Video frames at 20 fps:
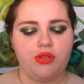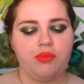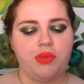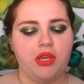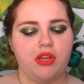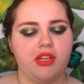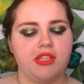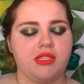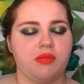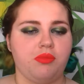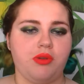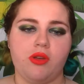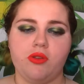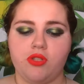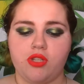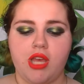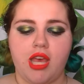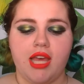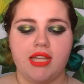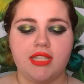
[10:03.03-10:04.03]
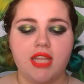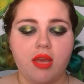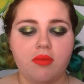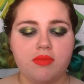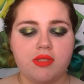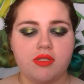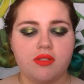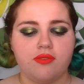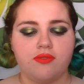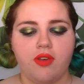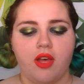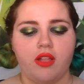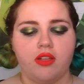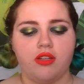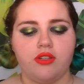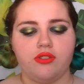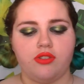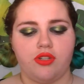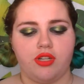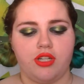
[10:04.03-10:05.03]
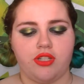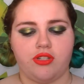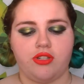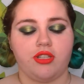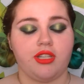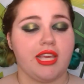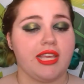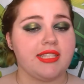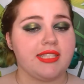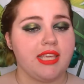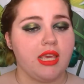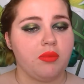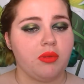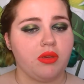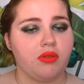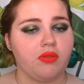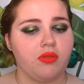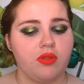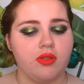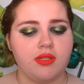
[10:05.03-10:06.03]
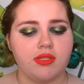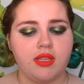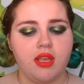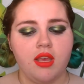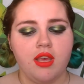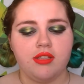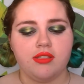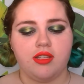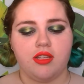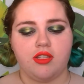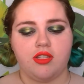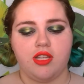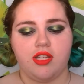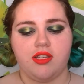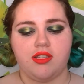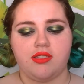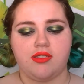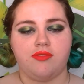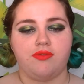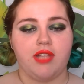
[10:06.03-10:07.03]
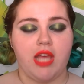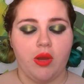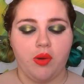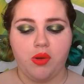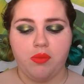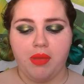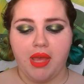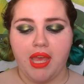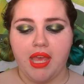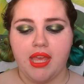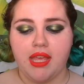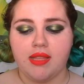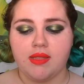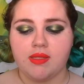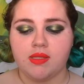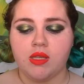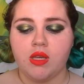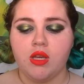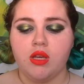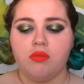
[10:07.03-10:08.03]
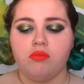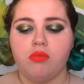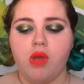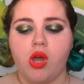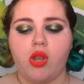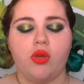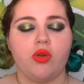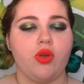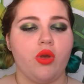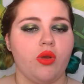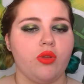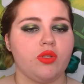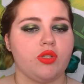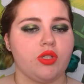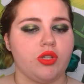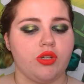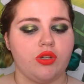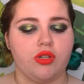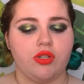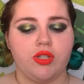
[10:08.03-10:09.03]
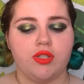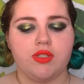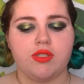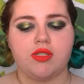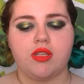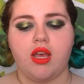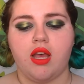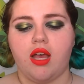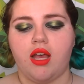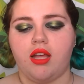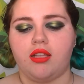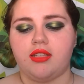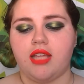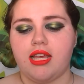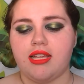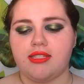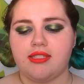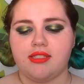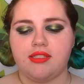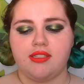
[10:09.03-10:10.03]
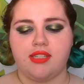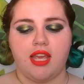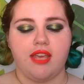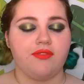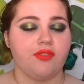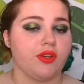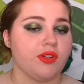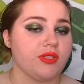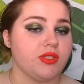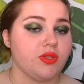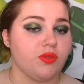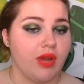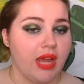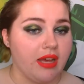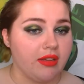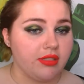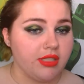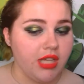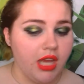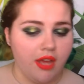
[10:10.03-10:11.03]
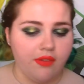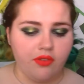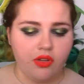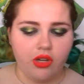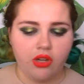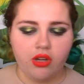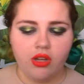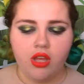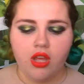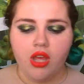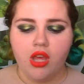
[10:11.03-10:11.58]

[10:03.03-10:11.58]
appearance approach attempts to follow traditional landscaping rules, such as flower beds, monocultures, less diverse ground cover,